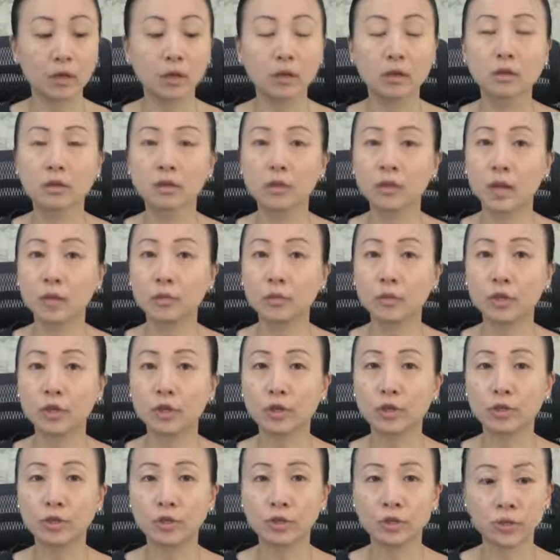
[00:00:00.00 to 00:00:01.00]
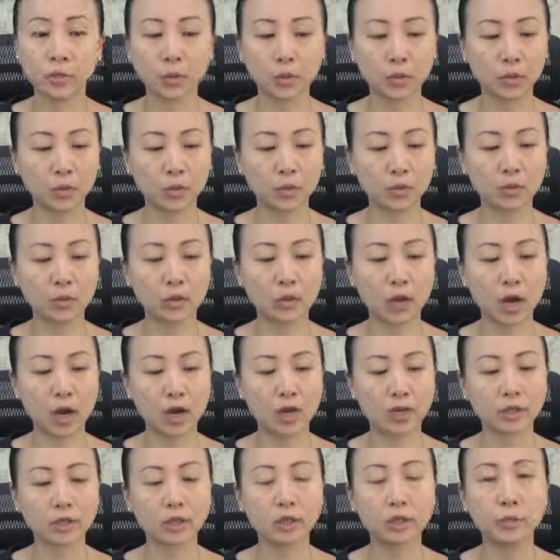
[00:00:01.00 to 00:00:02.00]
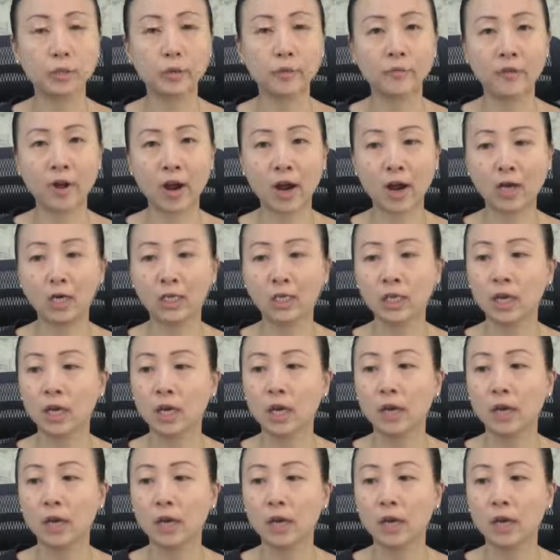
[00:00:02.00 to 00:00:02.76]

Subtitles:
Some journals will also ask you to provide